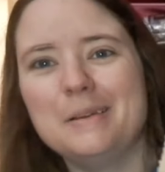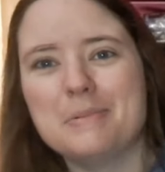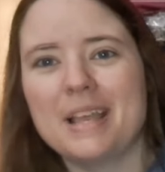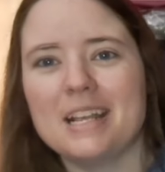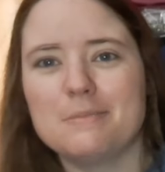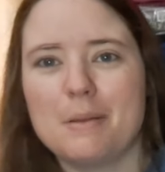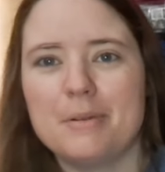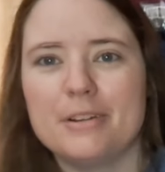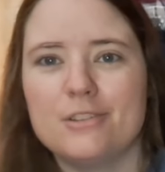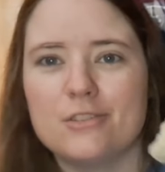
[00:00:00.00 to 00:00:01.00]
but that is my
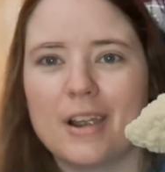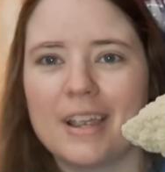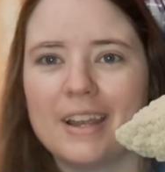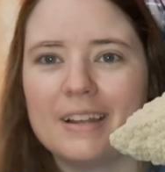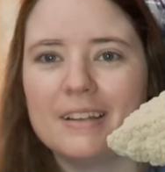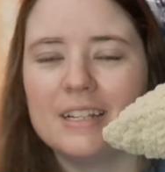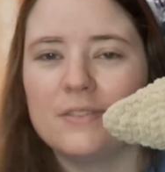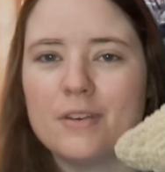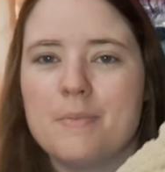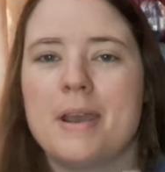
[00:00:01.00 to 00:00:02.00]
bearded dragon. It's a
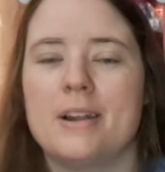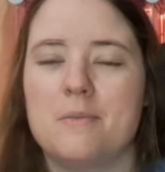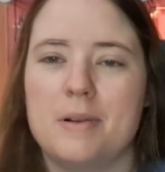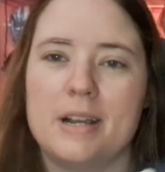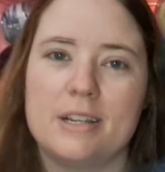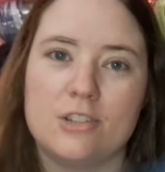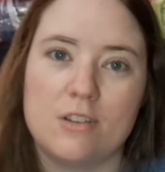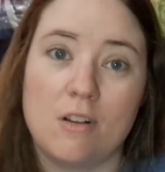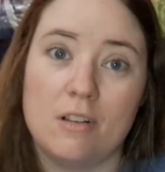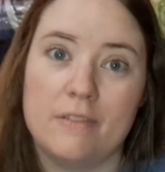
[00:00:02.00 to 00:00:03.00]
free pattern by
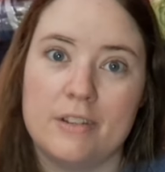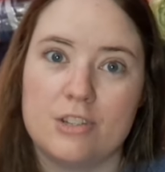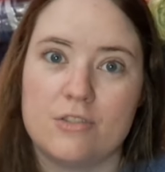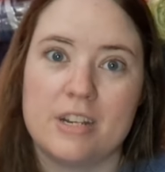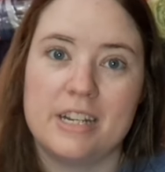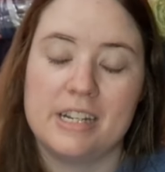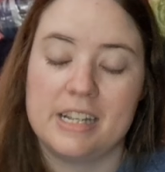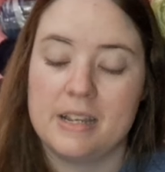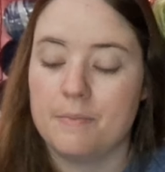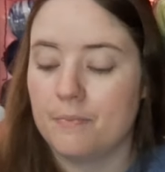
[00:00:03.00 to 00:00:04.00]
all of it Stringy Ding
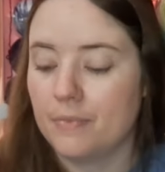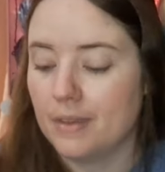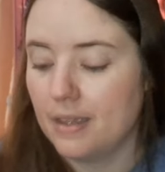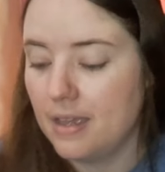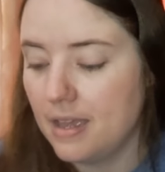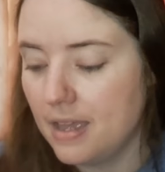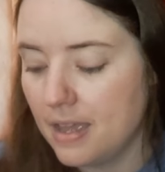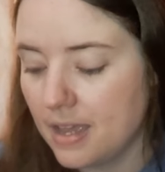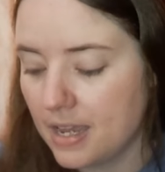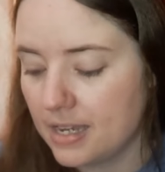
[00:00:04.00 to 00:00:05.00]
Ding.
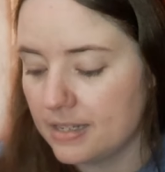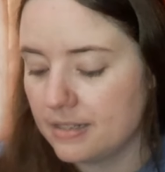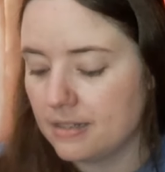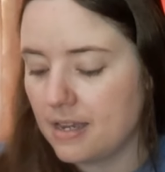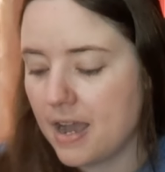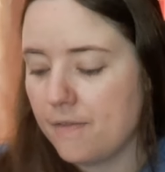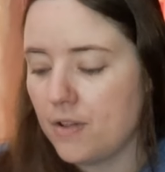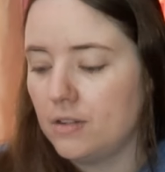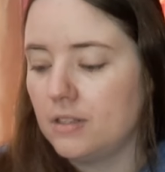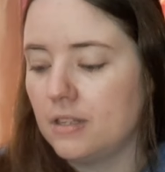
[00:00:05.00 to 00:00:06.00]
And uh, I
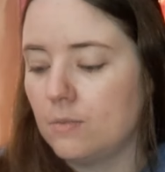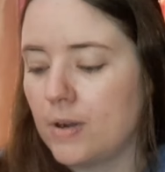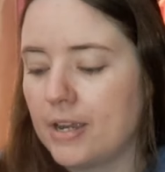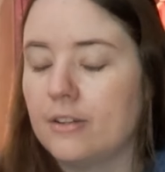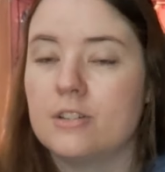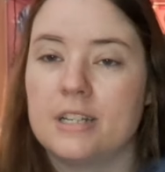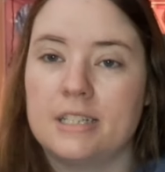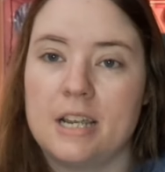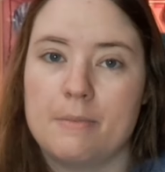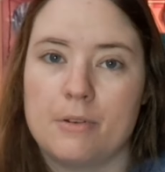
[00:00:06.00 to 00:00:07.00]
fold the regular
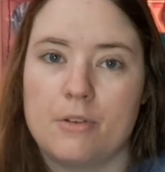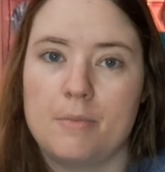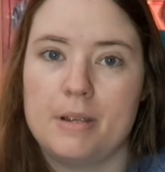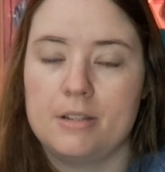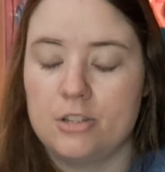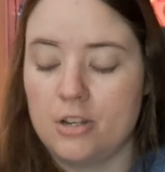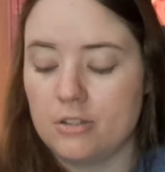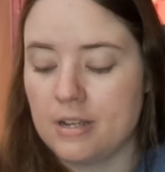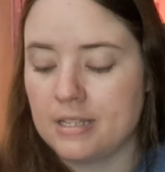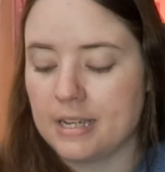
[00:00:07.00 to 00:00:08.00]
size amigurumi. She
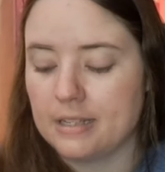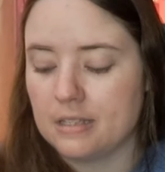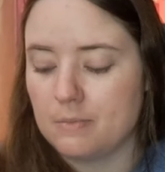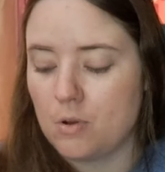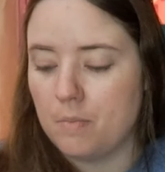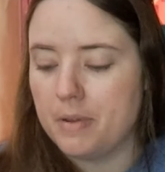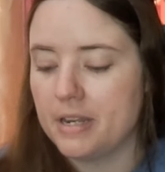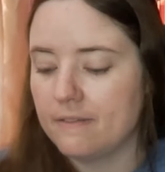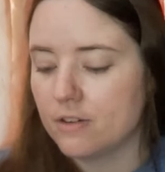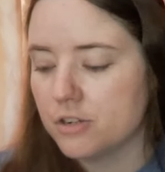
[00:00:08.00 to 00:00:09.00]
also has like a small
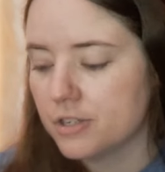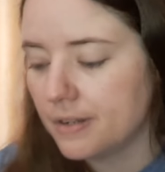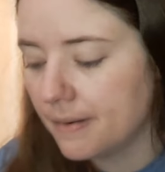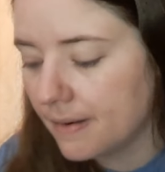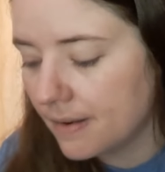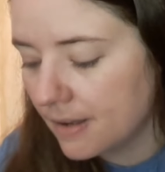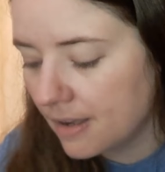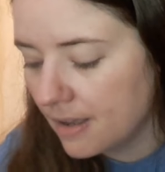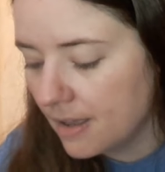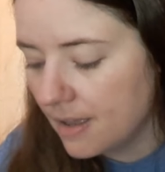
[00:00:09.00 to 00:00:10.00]
mini version.
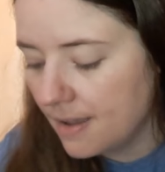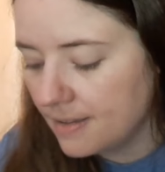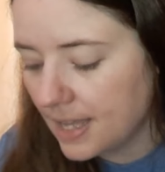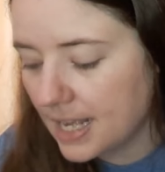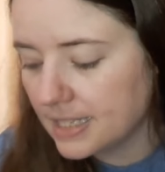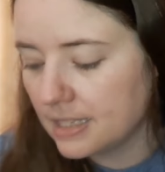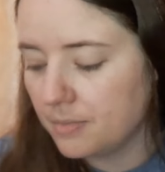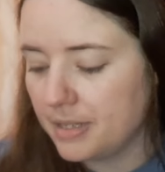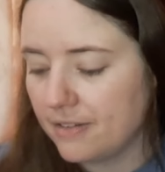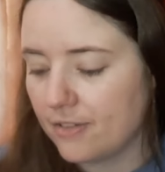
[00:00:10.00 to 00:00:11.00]
That's a little
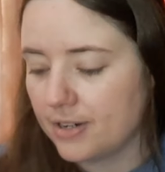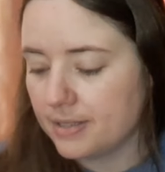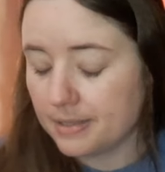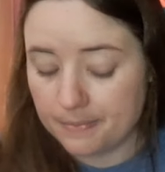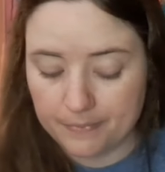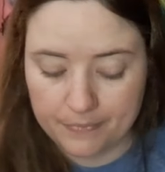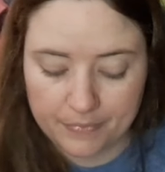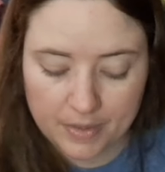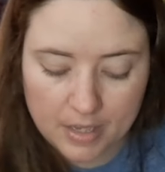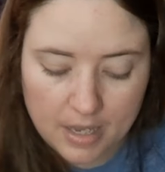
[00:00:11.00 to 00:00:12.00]
bit different.
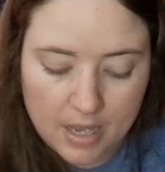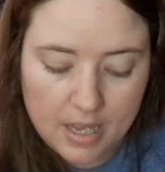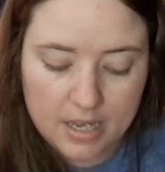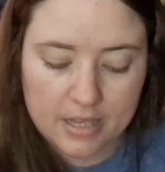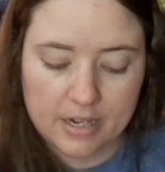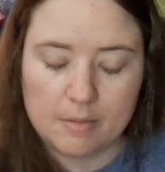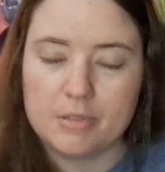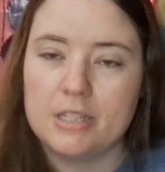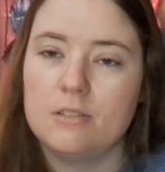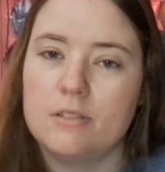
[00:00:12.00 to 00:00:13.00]
And then I'm
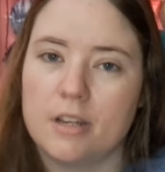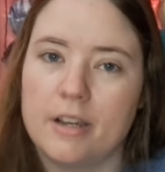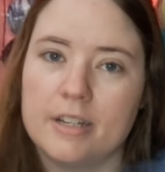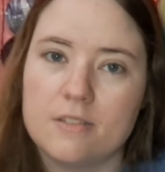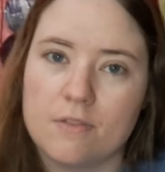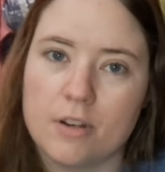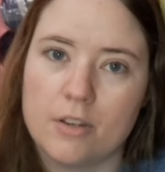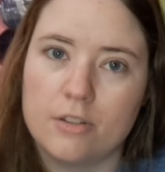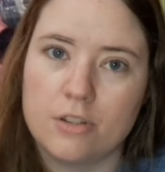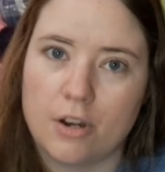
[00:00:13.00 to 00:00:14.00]
still on the hunt for a
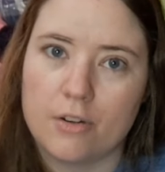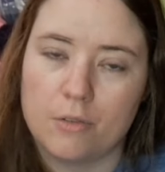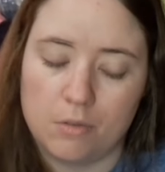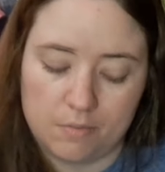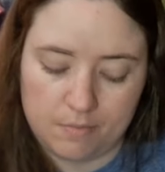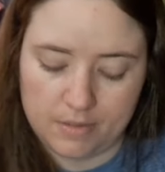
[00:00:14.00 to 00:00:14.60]
good turtle.